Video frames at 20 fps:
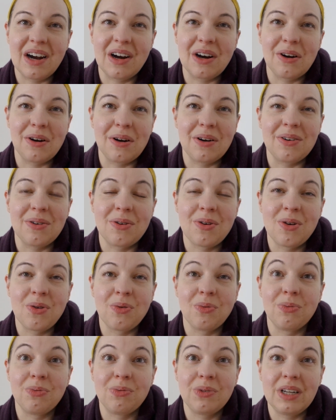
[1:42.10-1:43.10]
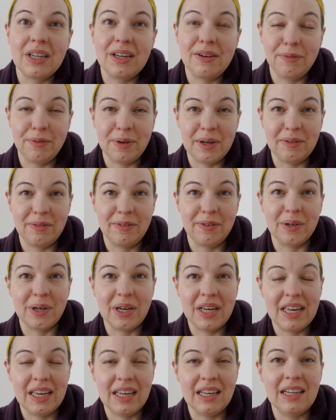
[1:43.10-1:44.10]
are really fun for
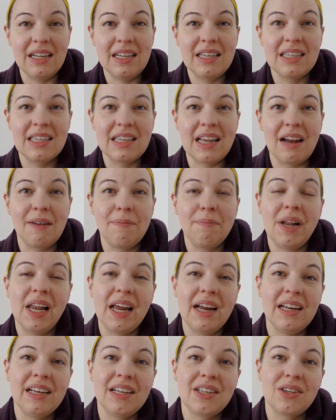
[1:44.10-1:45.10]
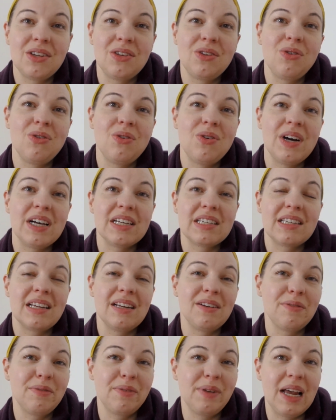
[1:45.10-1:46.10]
kids. I'm planning to do a
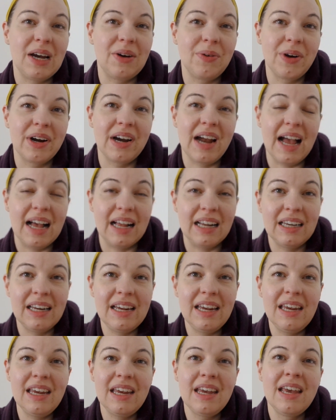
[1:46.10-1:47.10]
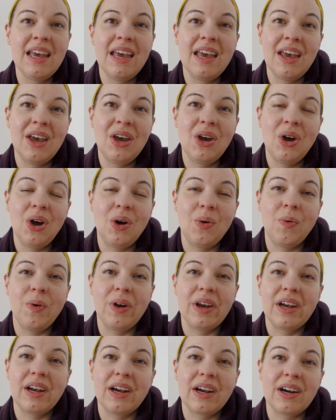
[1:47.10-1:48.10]
sunflower alley
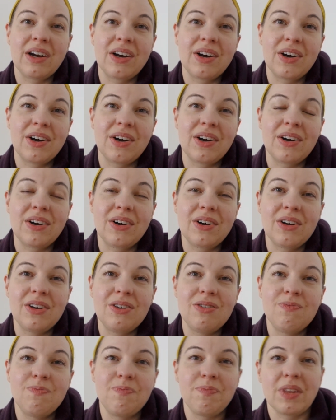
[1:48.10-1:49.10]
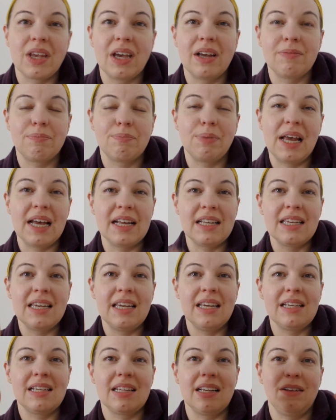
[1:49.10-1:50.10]
where
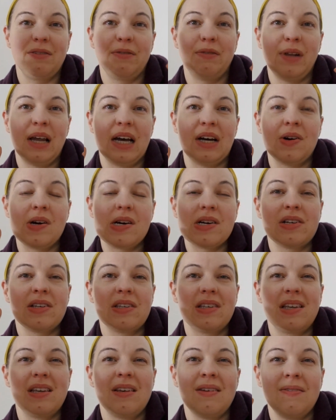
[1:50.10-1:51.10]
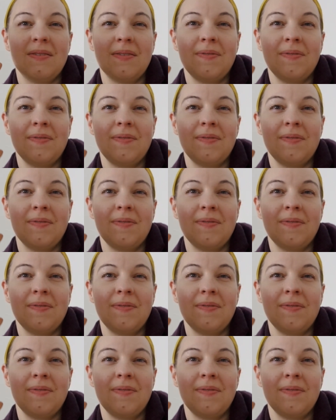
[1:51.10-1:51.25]
planting sunflowers